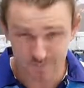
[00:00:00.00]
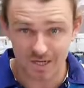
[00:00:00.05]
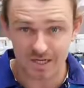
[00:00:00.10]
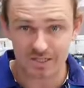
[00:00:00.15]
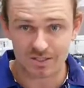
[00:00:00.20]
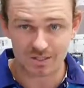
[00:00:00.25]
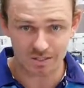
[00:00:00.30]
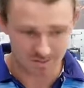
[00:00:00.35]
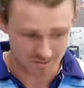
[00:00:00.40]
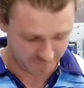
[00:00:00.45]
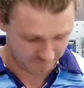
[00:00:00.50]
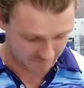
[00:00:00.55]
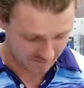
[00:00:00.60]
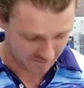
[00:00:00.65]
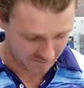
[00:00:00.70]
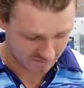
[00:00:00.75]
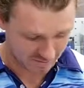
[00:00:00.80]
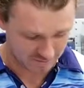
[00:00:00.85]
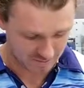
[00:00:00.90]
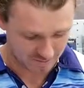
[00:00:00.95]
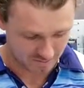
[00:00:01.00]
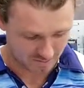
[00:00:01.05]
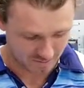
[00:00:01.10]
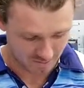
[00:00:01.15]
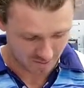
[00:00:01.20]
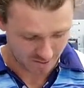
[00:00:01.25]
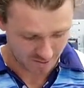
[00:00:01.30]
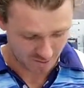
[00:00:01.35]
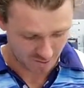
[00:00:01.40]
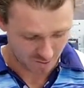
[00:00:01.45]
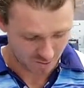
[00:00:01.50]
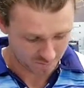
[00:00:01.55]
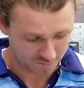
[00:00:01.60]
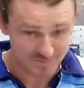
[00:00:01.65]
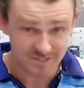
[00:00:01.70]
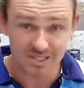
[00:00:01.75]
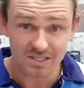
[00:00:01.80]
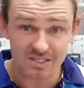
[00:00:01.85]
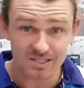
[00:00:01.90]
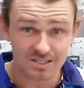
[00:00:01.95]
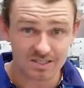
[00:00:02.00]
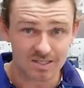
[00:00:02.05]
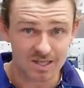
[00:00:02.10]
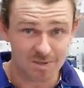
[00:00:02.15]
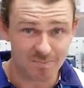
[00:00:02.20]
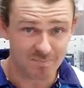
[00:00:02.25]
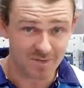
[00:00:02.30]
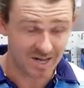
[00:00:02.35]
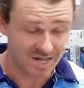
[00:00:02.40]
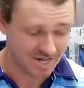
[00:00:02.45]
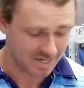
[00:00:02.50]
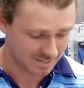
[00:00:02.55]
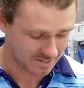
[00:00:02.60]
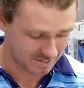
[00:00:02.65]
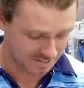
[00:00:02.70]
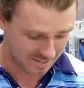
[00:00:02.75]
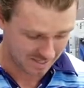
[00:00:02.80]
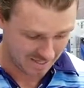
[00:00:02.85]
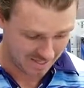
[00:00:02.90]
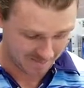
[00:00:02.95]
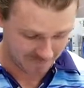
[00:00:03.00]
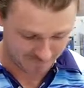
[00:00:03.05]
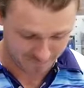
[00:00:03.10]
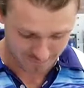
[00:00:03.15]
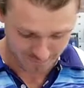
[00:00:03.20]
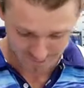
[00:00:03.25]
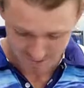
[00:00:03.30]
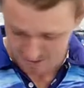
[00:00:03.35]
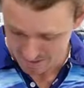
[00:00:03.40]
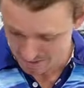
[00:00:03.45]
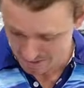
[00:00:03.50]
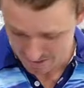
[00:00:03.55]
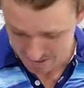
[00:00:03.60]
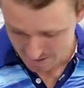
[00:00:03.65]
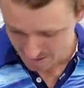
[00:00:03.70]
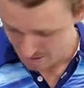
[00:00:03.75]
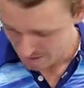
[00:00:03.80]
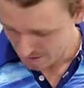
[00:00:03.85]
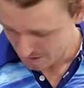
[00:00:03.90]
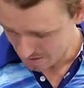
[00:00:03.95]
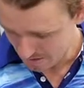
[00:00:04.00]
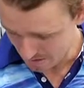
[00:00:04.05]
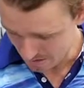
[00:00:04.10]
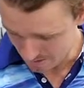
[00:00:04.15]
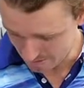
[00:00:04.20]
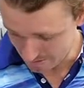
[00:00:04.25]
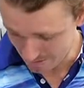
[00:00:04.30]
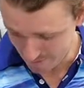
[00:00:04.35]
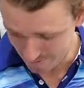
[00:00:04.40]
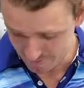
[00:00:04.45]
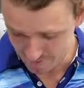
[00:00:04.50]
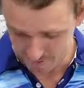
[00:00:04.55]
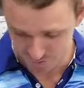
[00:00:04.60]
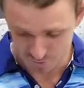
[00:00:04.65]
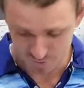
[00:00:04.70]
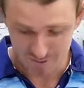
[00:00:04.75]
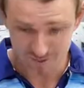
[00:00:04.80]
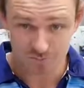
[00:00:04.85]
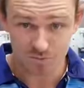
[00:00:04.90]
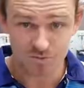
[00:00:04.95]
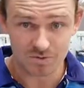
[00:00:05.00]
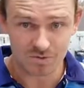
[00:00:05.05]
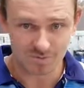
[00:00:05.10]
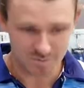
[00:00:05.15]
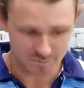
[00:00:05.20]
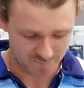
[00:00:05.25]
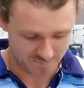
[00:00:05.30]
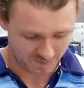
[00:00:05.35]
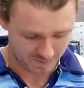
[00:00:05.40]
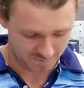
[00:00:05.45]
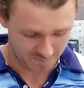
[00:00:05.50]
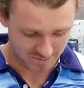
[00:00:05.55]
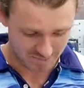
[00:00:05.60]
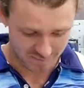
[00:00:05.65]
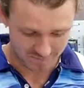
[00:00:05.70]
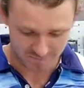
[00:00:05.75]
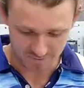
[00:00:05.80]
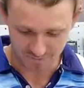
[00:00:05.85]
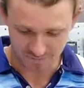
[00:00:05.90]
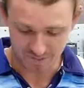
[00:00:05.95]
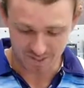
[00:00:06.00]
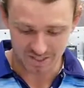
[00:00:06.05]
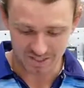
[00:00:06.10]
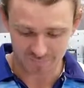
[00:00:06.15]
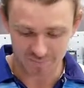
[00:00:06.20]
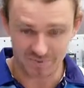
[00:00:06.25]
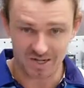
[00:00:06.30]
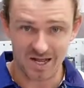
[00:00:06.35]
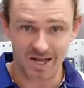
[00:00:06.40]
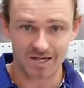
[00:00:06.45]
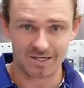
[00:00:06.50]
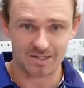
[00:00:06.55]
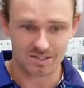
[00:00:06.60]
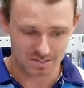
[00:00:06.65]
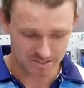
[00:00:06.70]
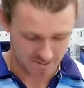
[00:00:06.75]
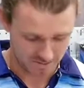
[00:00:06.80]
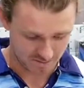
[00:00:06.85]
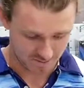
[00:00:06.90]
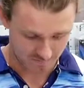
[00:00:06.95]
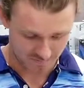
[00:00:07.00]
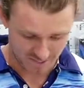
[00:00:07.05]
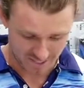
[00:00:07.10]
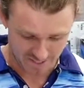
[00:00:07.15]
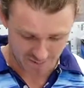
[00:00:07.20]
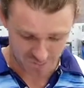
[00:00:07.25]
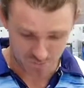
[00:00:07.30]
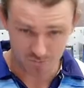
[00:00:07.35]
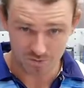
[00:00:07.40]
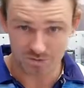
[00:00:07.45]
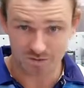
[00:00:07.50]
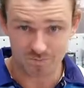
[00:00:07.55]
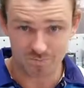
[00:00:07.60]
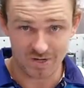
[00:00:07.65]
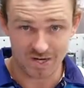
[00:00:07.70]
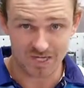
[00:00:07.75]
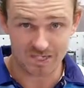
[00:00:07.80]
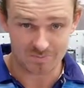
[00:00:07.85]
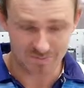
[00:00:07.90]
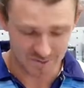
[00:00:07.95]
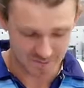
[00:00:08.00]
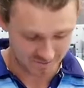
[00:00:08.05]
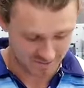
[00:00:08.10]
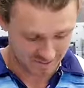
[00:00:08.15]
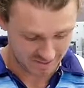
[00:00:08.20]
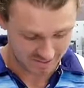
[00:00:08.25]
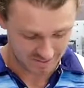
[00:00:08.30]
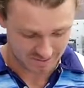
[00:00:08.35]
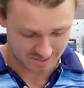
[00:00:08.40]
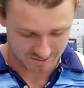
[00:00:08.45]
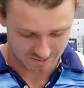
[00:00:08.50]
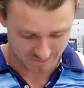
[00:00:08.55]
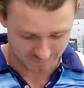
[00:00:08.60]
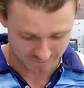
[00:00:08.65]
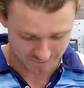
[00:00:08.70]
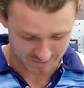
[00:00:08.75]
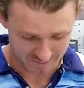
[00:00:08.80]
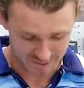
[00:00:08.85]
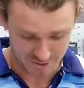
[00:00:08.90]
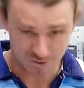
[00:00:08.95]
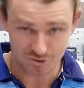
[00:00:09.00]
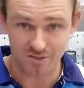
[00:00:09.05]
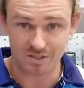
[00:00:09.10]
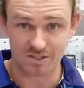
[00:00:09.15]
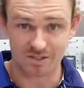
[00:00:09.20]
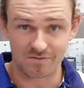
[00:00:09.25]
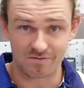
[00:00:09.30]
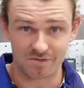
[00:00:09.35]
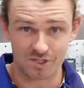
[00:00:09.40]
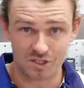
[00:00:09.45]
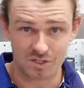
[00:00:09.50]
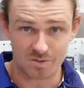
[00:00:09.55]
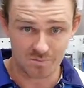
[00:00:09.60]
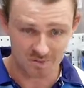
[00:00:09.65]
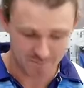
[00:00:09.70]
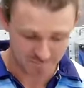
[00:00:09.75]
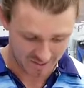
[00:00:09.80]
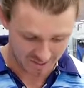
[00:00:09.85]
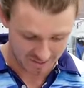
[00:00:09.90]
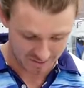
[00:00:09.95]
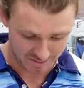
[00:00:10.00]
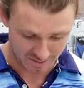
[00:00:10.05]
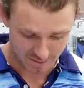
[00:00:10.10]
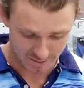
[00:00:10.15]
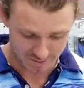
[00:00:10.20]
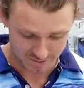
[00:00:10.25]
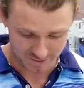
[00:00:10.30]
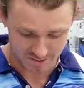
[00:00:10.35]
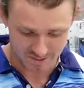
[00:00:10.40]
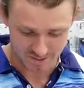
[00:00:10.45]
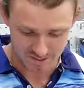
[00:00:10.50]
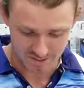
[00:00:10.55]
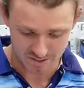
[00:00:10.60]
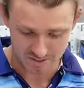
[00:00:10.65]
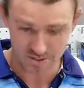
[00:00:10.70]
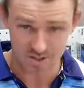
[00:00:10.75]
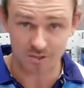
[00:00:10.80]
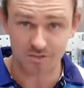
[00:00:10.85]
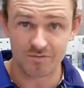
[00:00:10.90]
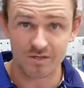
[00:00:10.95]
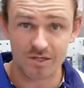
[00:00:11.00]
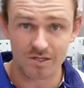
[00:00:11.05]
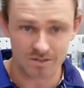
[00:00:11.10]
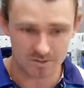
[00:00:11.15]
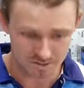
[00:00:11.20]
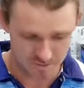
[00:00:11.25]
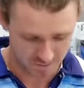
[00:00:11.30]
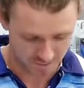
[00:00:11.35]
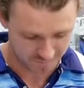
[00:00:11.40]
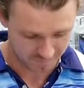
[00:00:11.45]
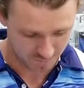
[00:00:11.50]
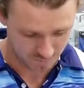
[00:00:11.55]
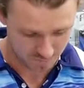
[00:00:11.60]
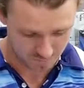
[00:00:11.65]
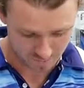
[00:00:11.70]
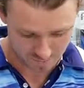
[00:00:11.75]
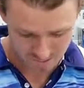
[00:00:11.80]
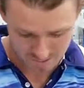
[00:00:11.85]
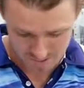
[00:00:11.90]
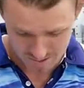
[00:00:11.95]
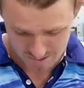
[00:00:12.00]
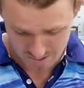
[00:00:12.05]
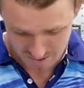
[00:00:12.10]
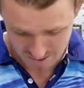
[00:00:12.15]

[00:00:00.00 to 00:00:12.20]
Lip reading: weights on the things. I like the opti's, they're black. And same as the trebles, I'm a big believer of running black hooks, black spines. I think they trick the fish a bit better than going a silver hook,